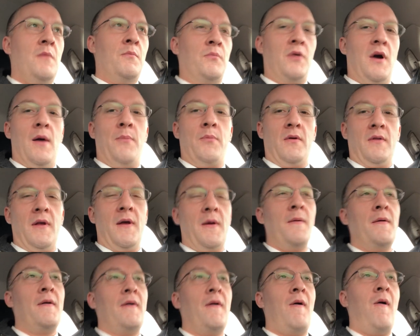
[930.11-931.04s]
properly.
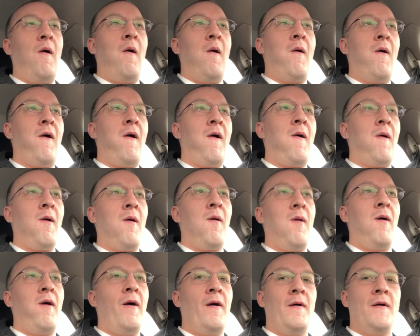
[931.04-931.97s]

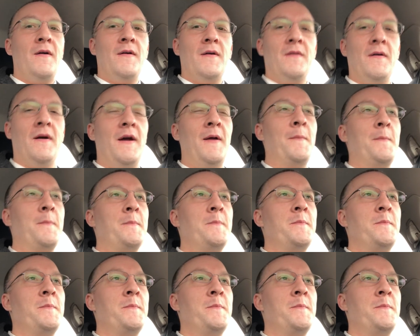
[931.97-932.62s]
Right?